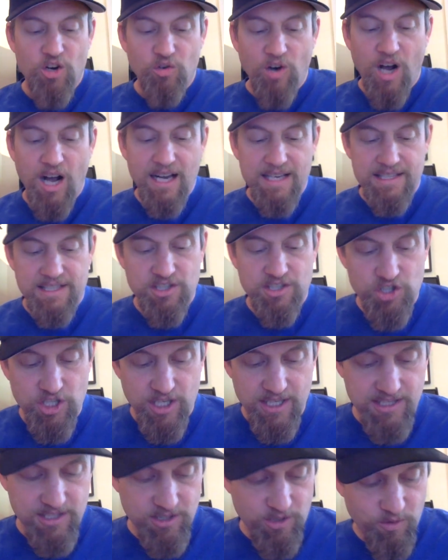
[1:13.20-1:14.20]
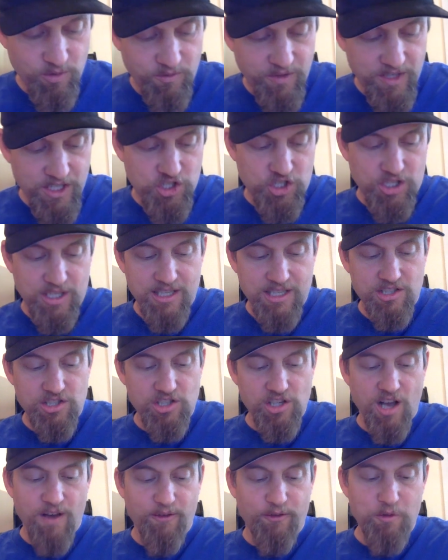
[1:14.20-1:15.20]
Roz adjusted her vision and
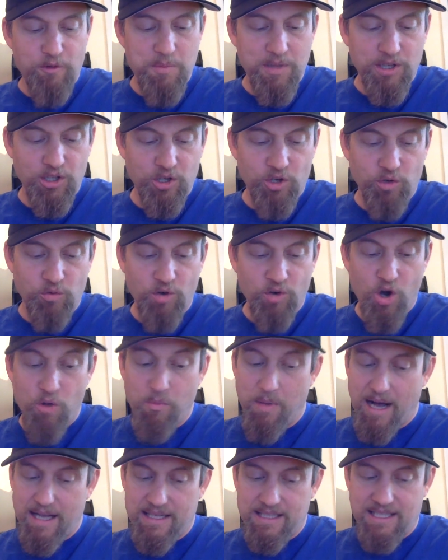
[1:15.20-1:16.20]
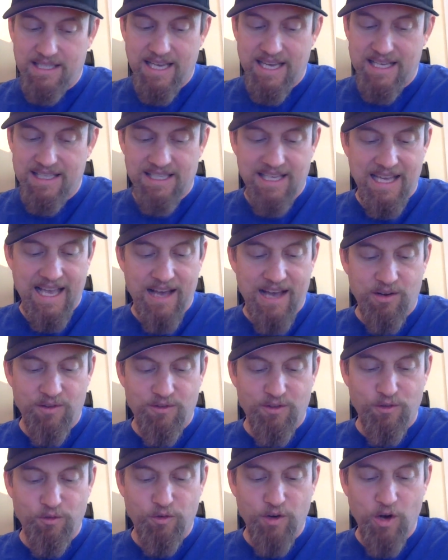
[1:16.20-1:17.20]
saw familiar robots gazing out
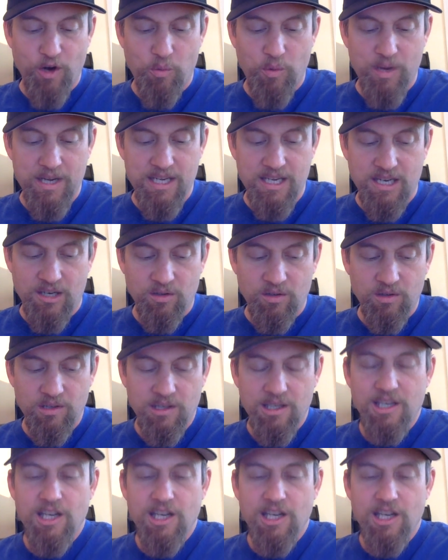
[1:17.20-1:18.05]
of the front window.